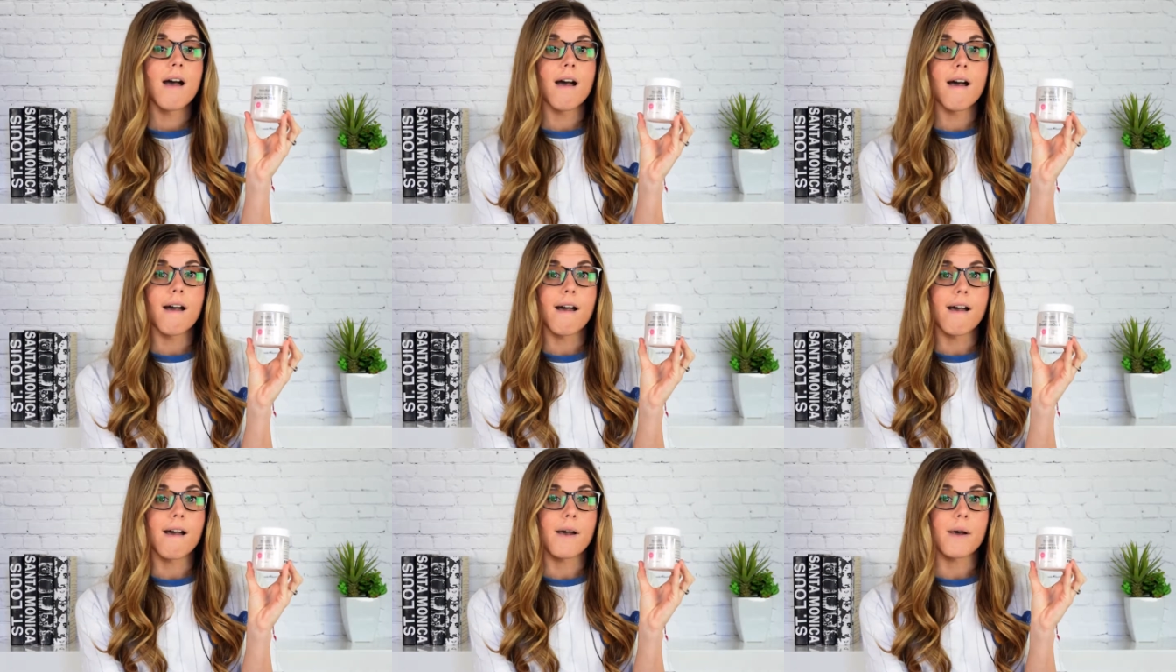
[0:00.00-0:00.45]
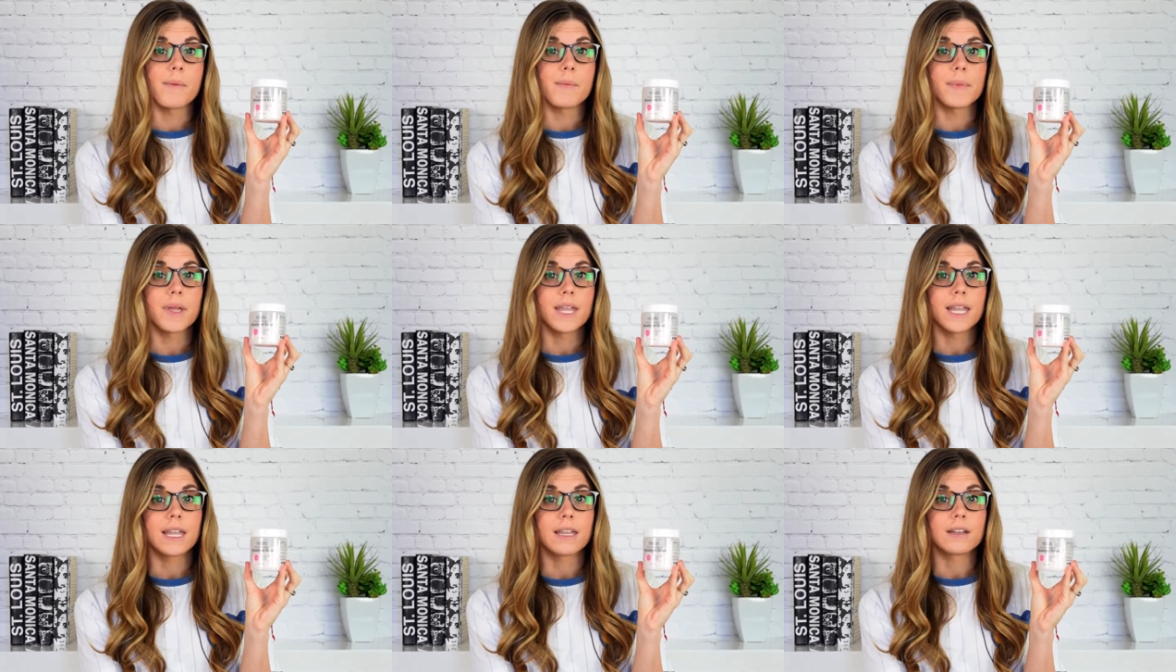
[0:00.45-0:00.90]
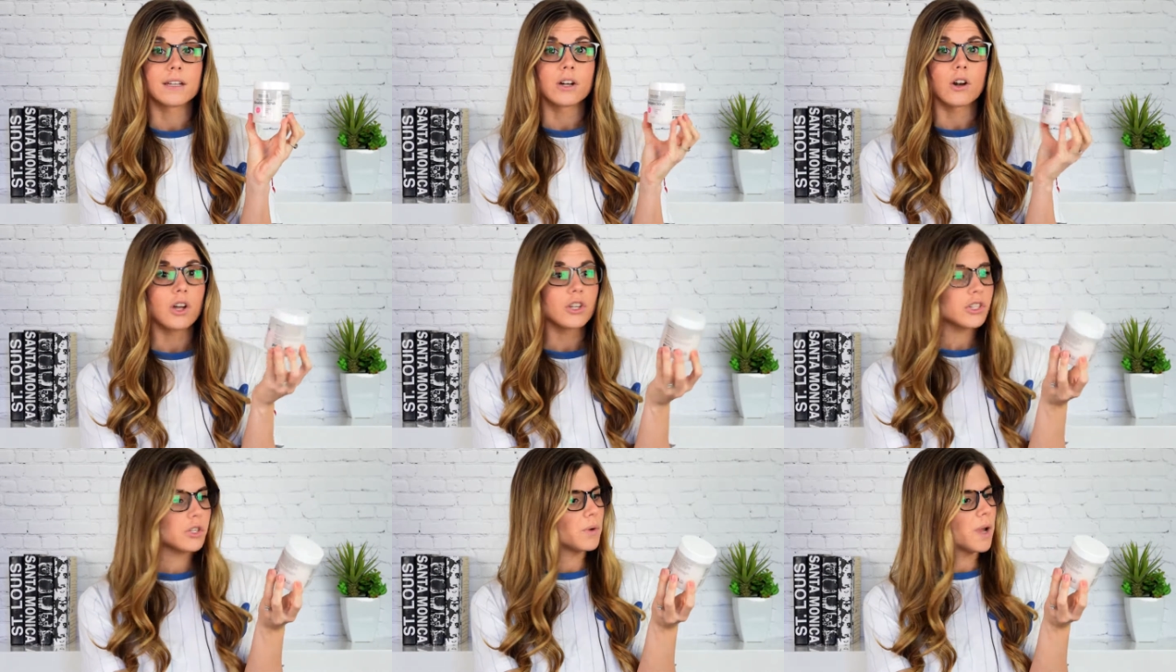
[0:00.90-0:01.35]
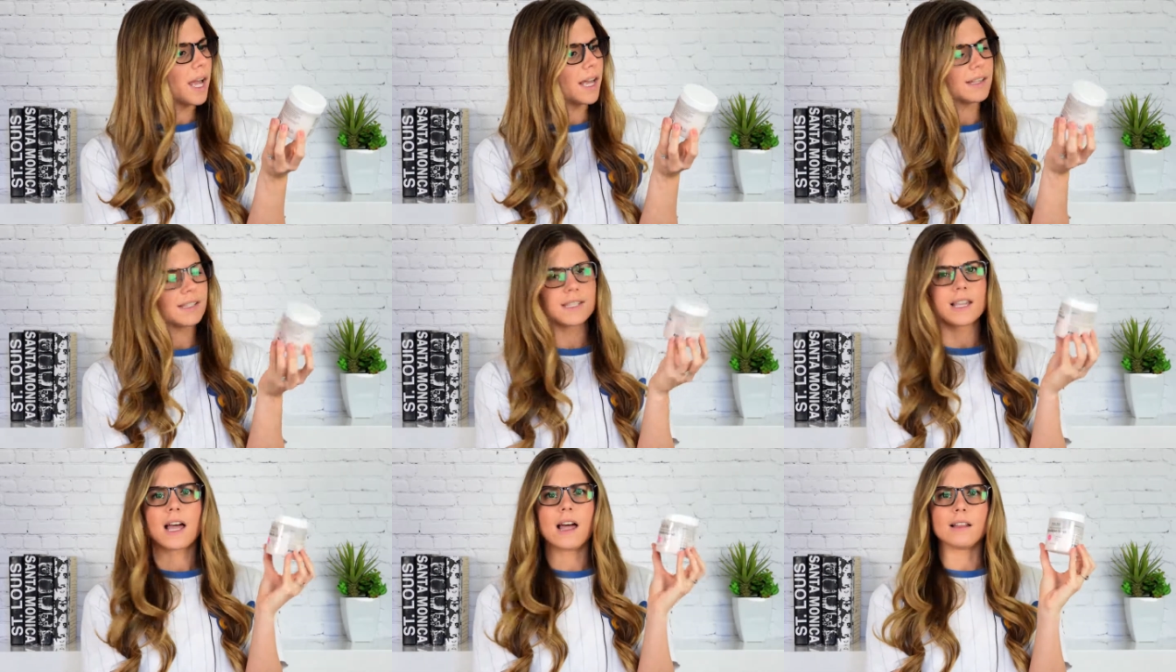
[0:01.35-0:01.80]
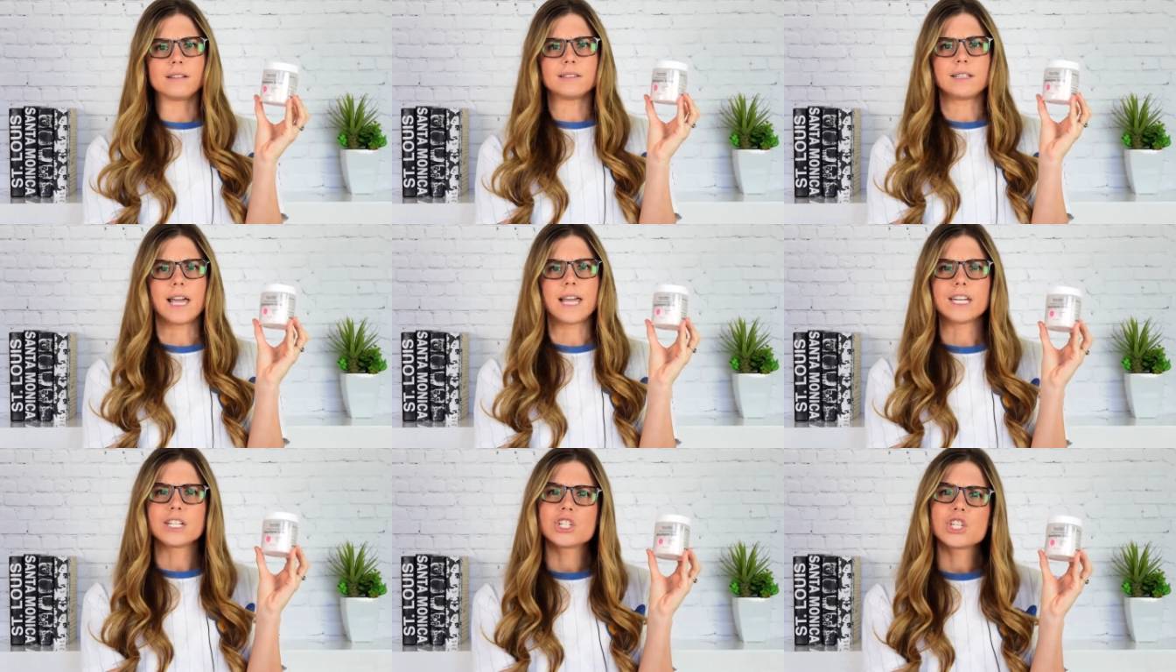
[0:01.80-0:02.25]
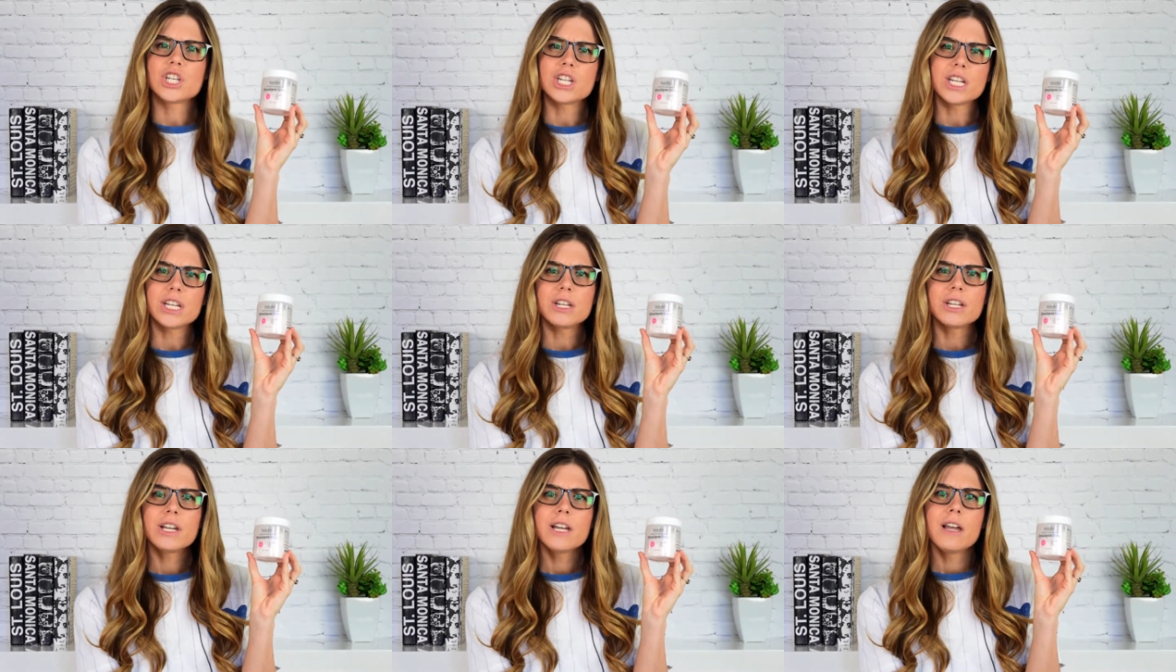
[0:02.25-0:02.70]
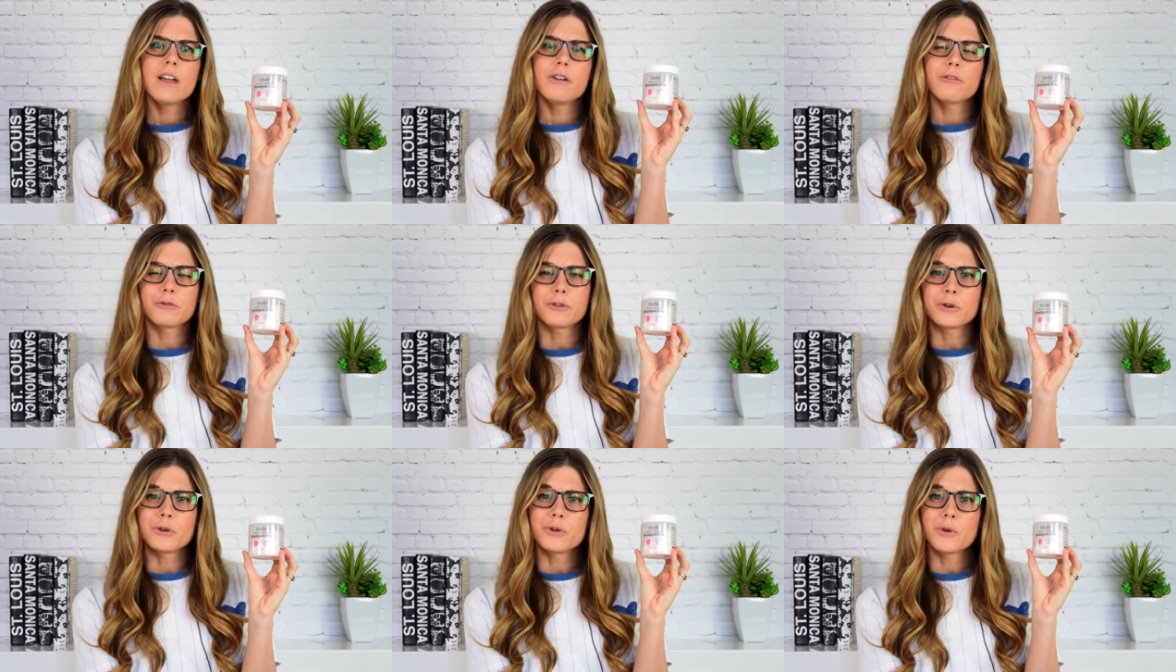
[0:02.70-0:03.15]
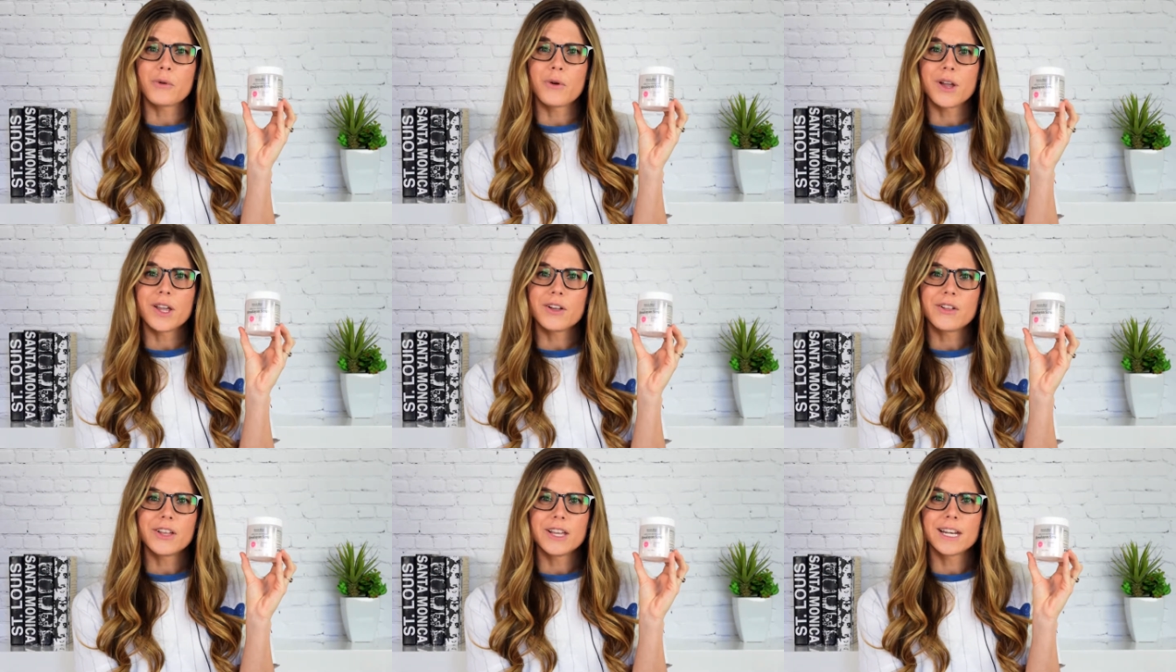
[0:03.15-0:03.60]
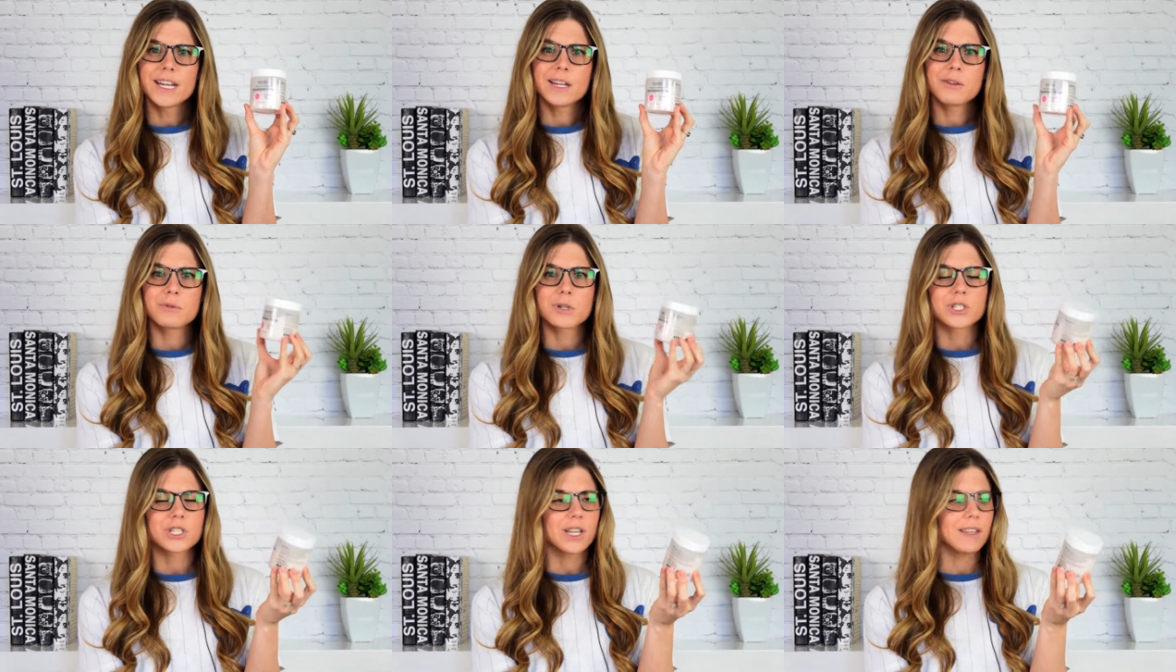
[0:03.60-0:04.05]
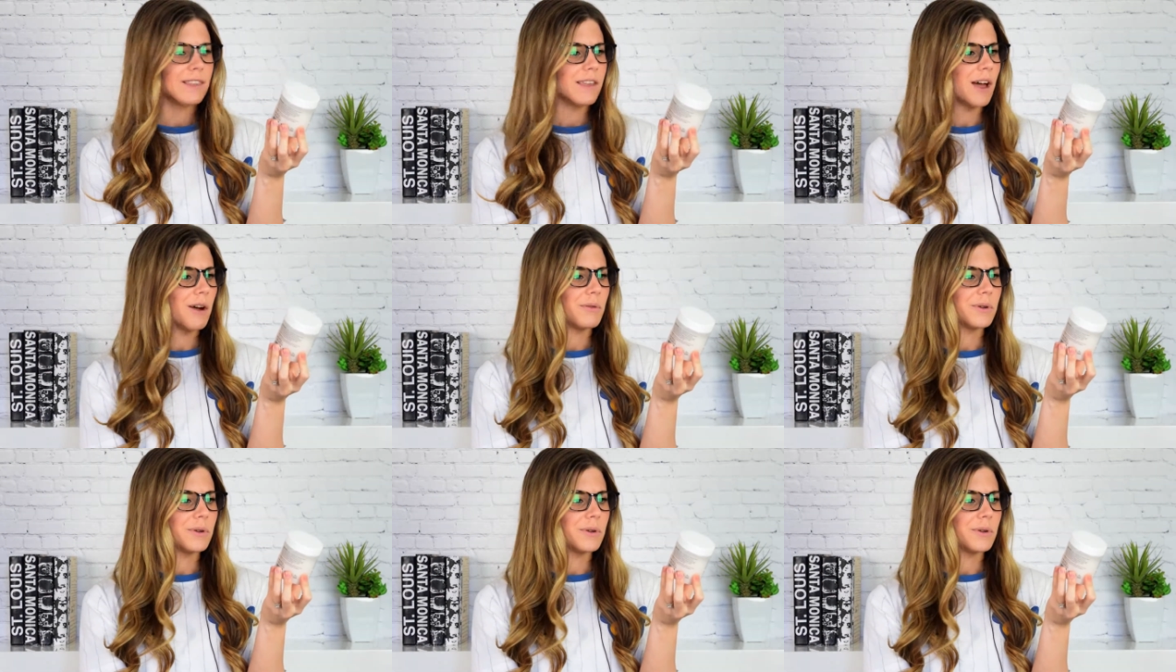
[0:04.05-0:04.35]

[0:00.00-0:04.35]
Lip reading: and it also has lychee fruit oil in it, which I thought